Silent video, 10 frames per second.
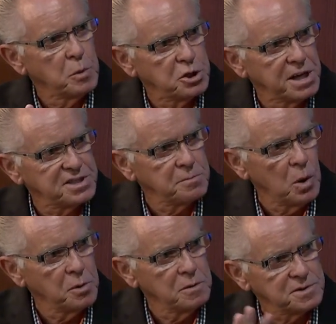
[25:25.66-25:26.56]
are
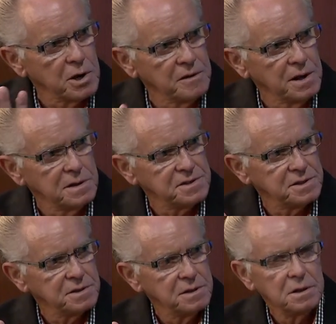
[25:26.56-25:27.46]
testimonials on
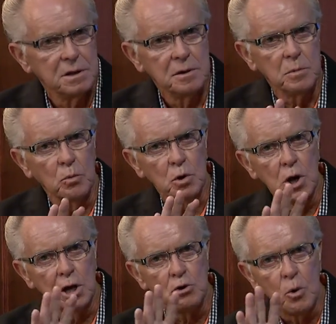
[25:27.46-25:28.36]
this, but we're
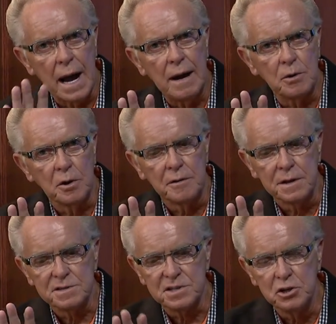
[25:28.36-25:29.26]
going to go out on
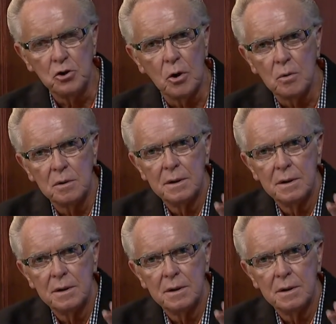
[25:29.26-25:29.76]
this. And you know,